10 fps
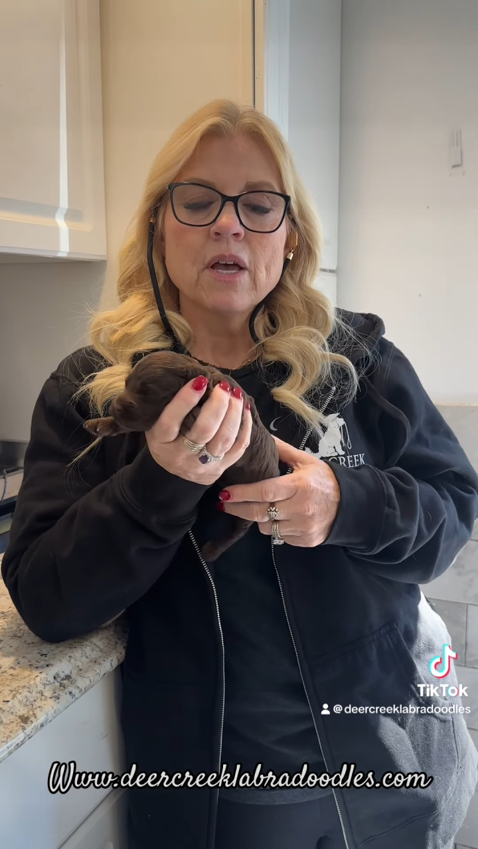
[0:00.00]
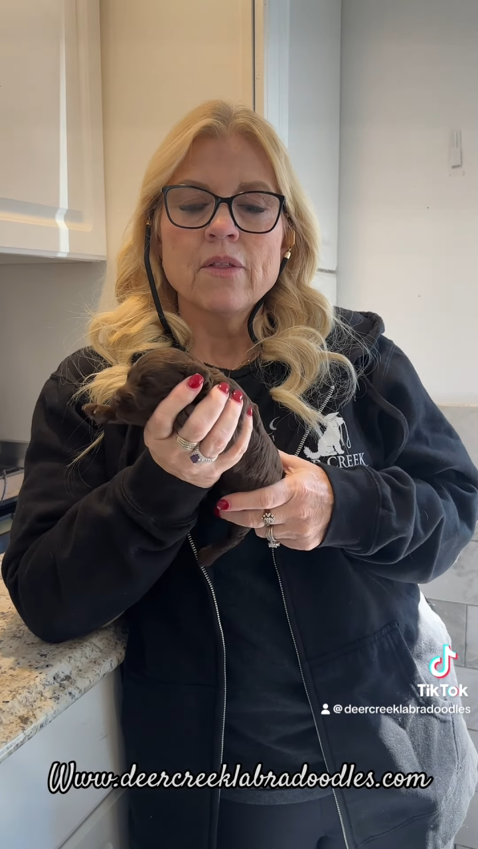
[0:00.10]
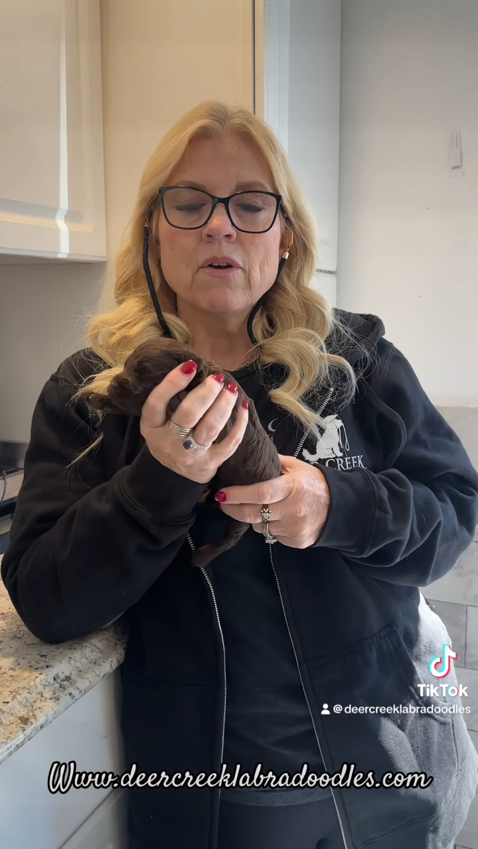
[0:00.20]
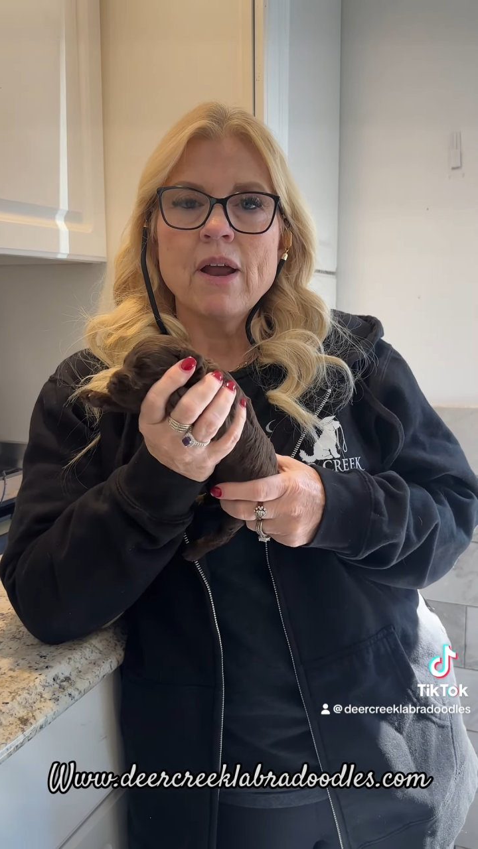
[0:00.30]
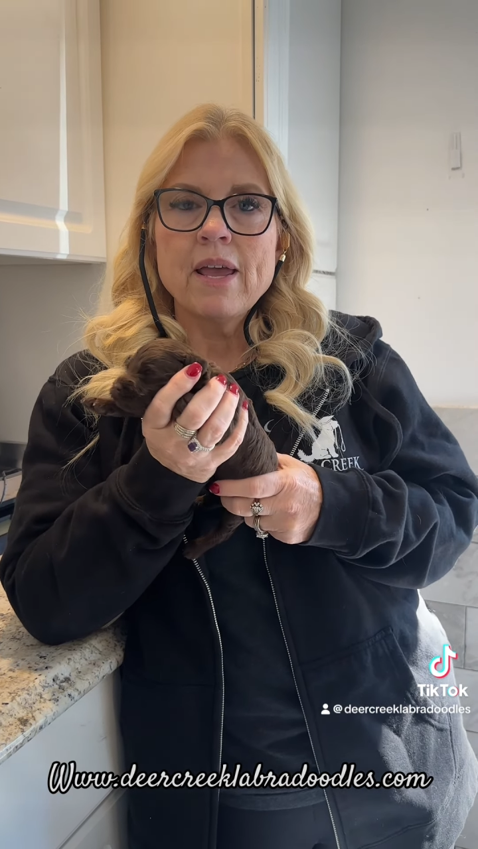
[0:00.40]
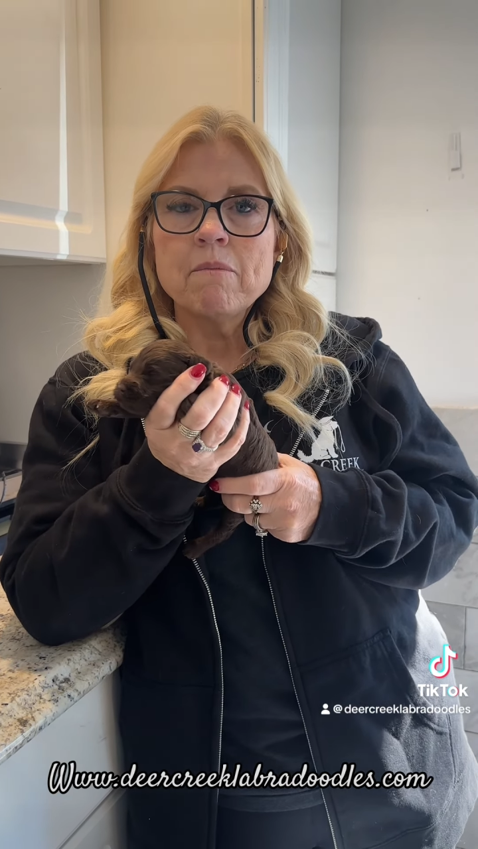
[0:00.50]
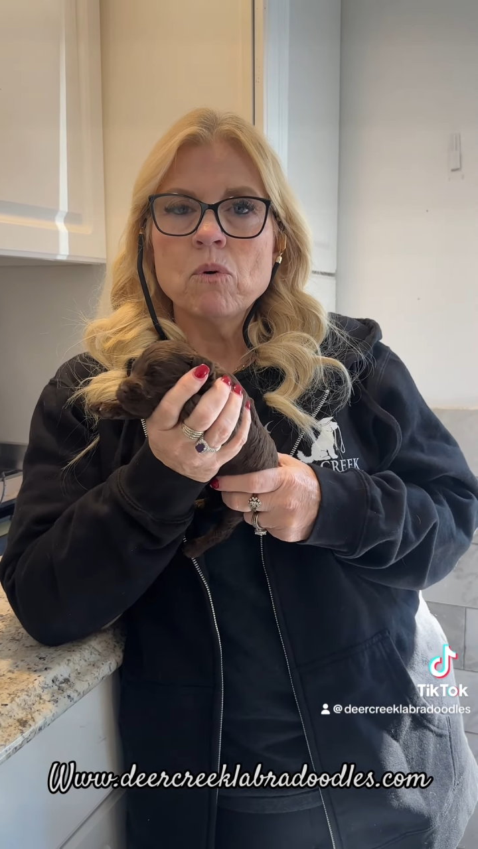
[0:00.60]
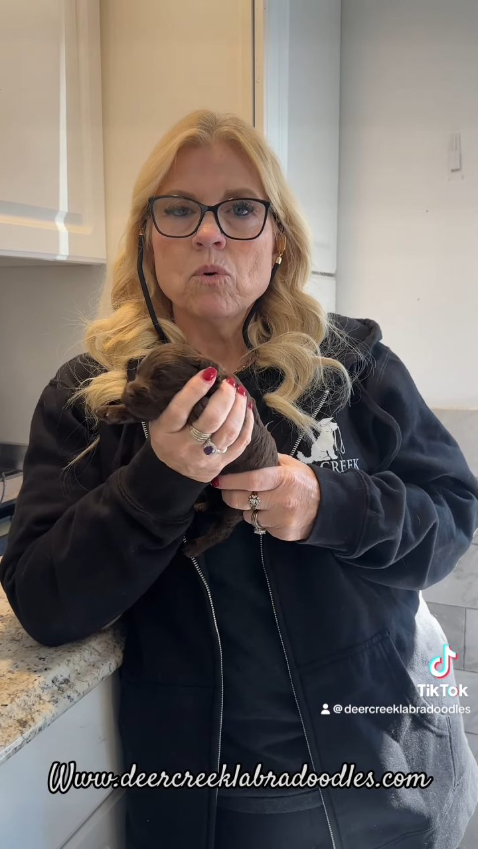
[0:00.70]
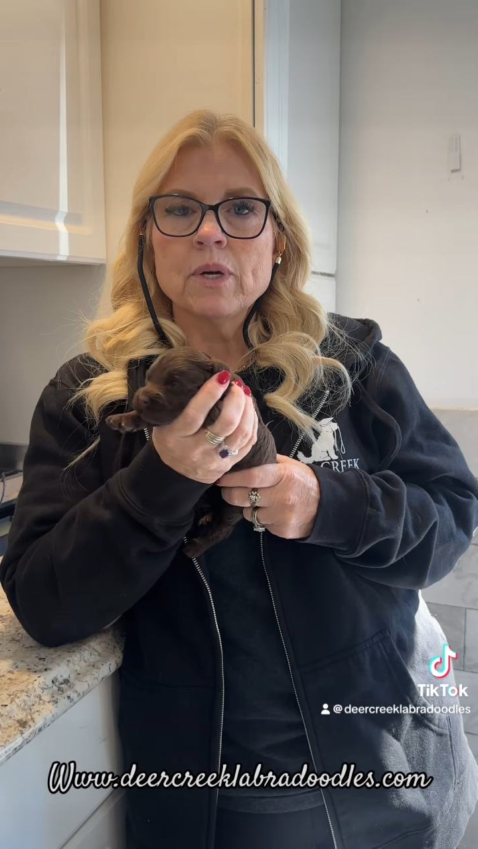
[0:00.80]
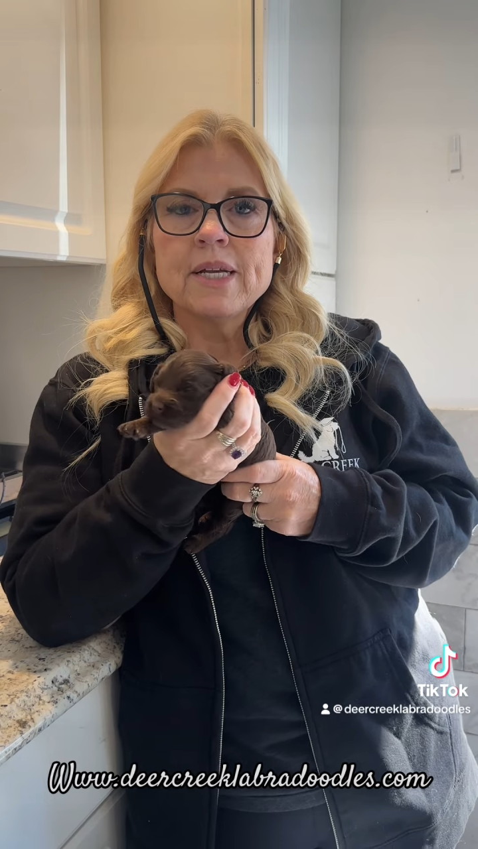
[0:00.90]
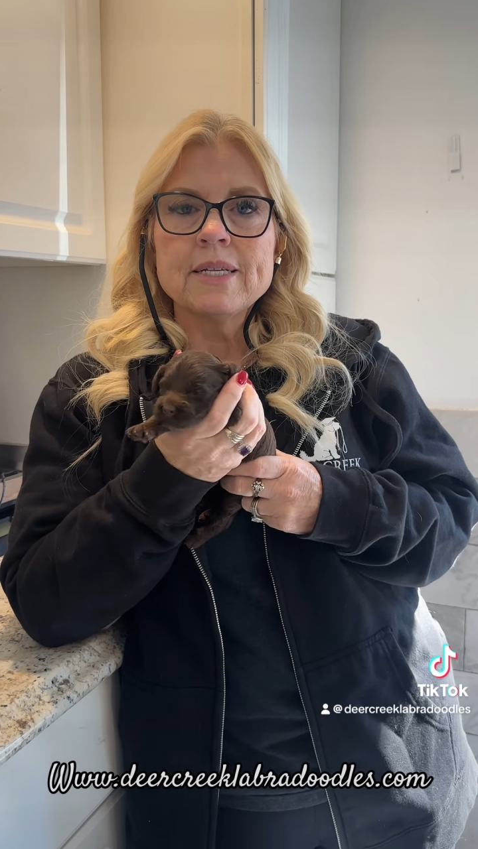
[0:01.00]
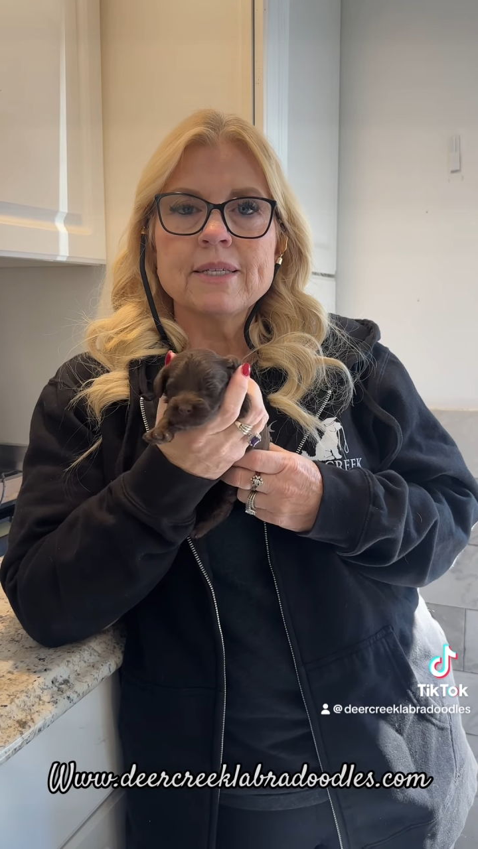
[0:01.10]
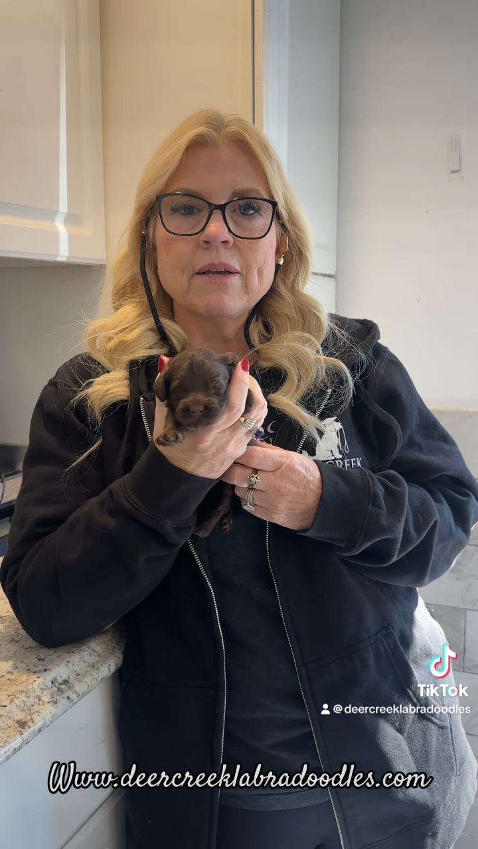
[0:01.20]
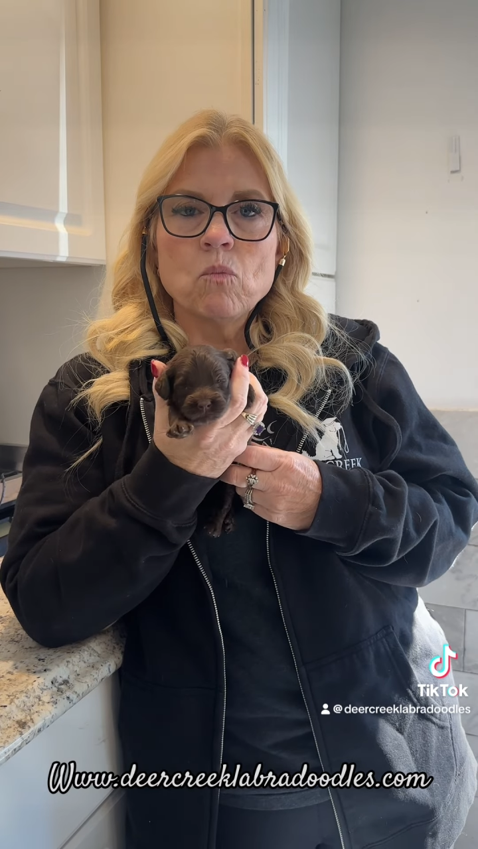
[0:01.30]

There are eight boys and